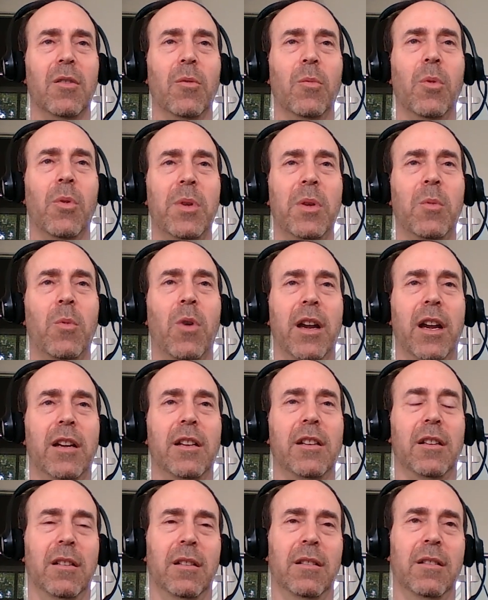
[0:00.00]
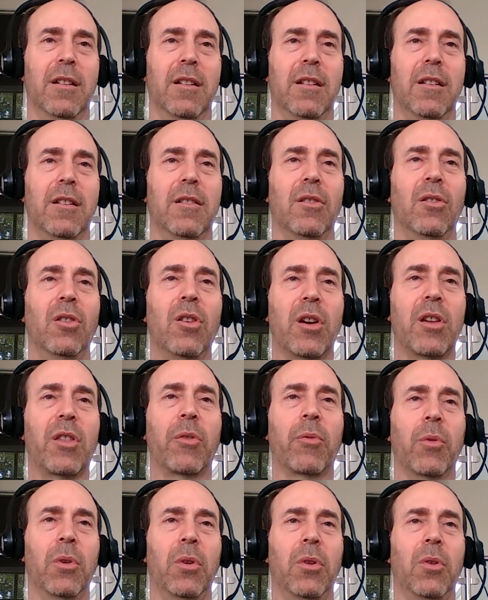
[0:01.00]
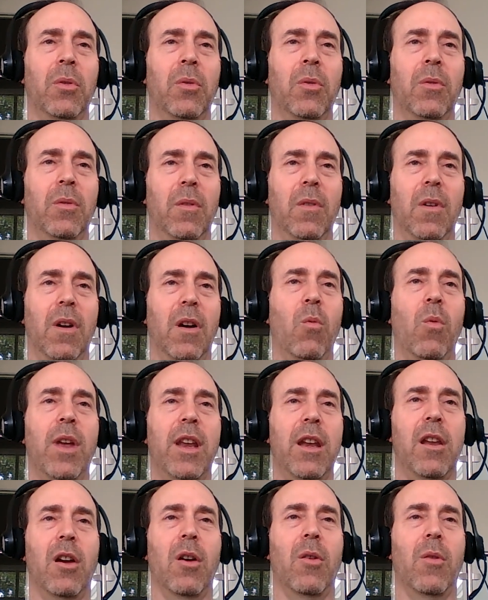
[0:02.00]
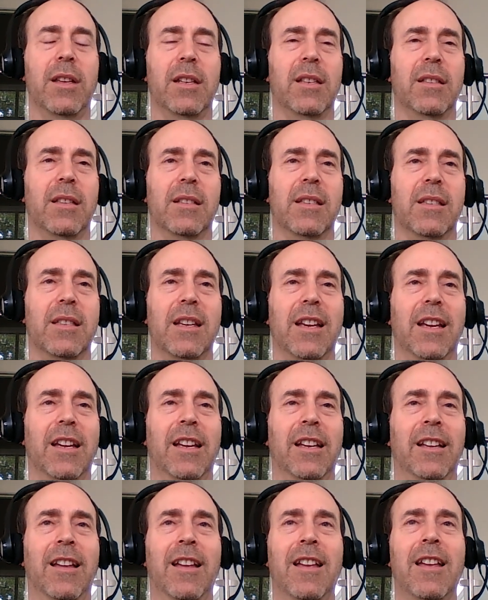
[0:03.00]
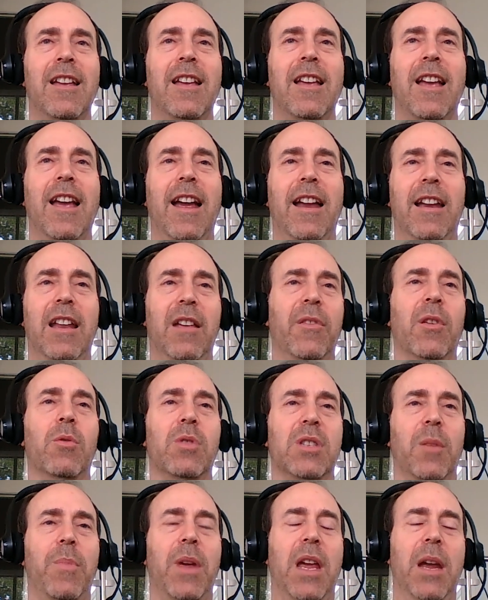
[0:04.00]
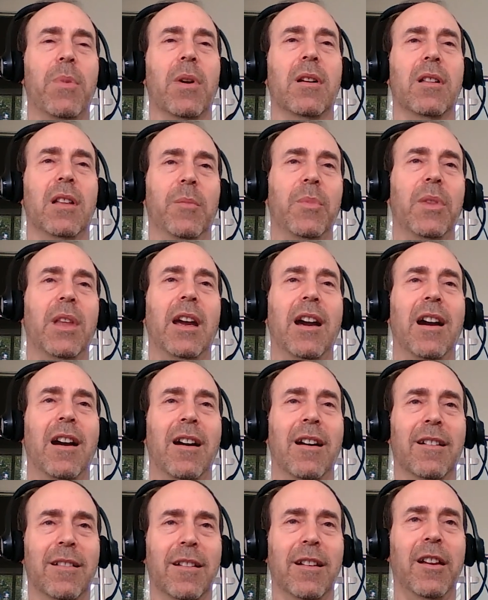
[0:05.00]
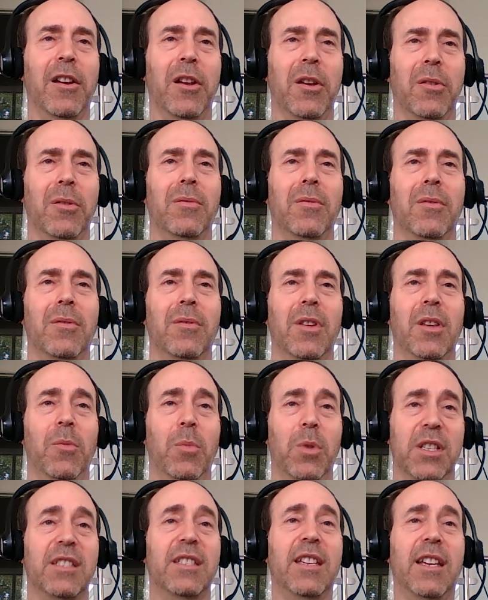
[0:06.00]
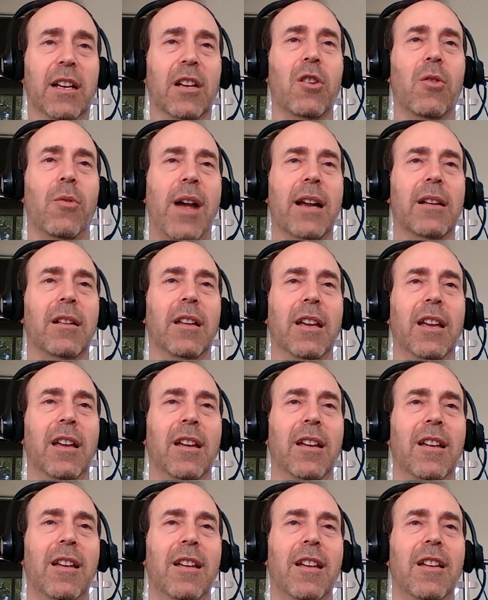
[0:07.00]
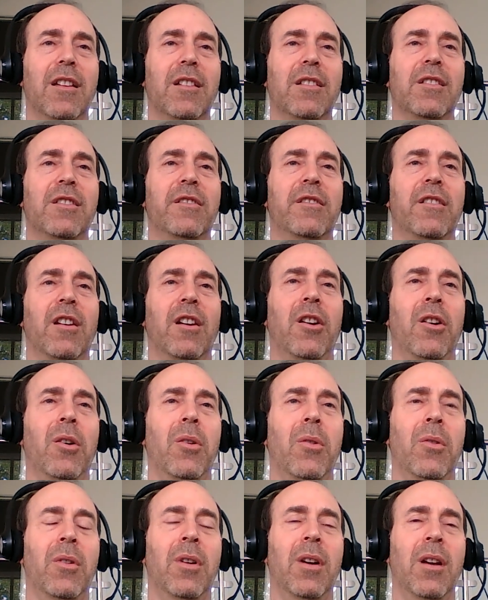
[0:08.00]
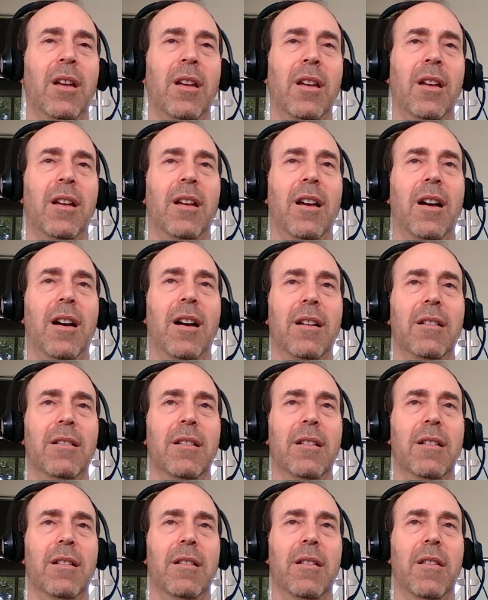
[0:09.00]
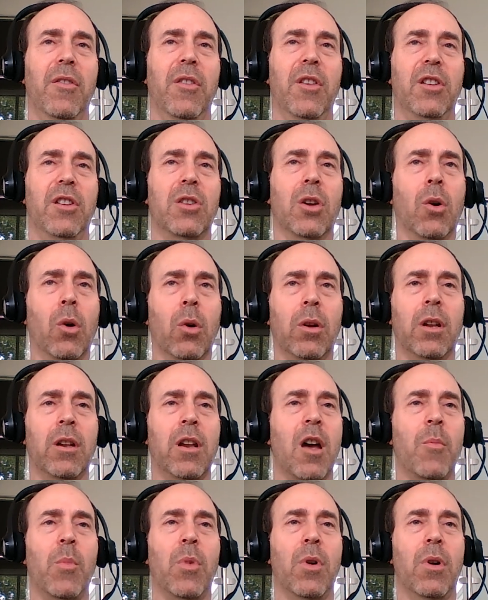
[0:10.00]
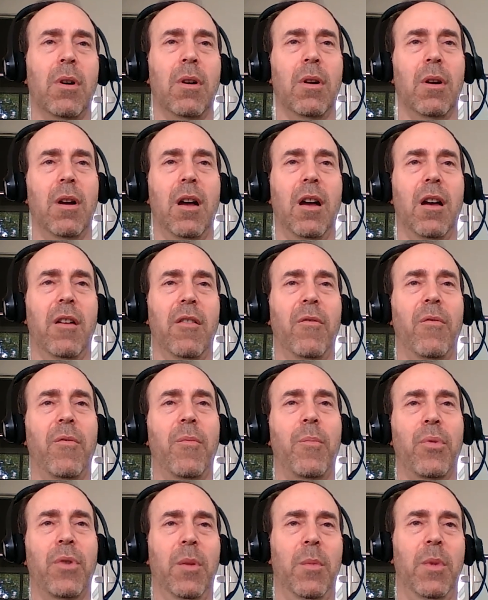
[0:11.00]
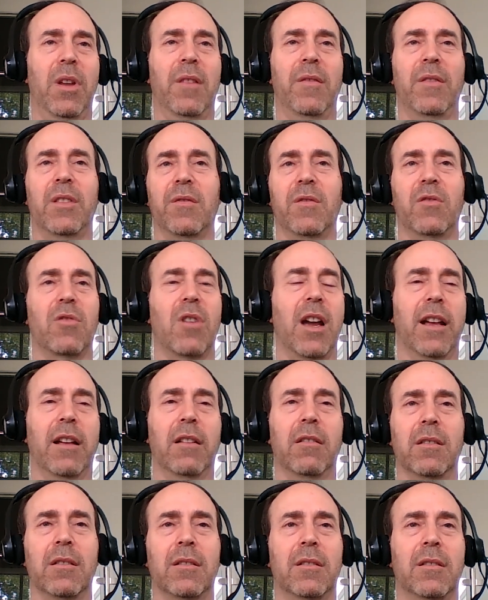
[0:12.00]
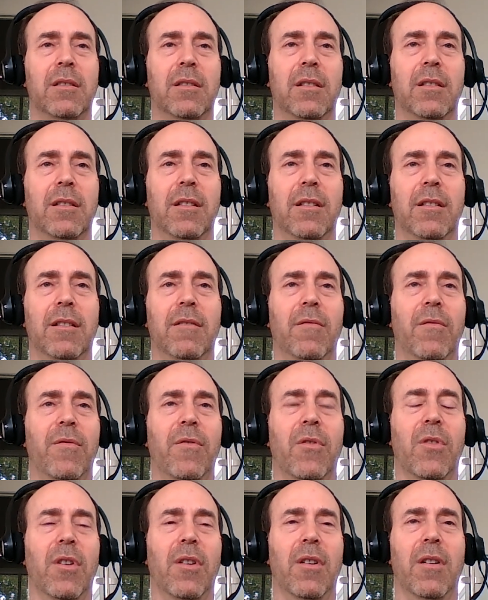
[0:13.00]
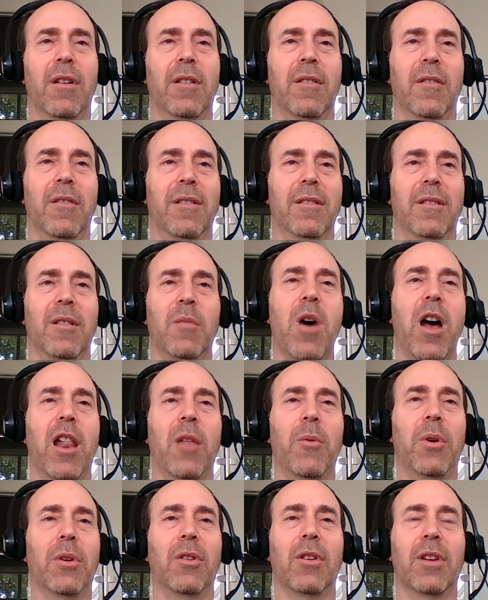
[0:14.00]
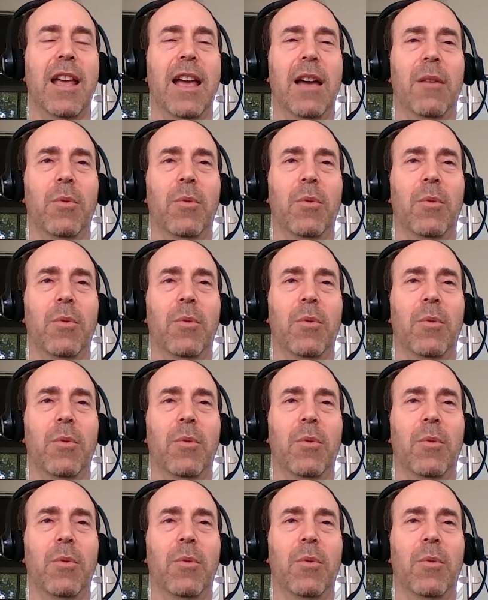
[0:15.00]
when we wanted to look through a window into this thing, and if there was a paper clip there, you would see it correctly. So the total number of primitives of triangles for the model we were looking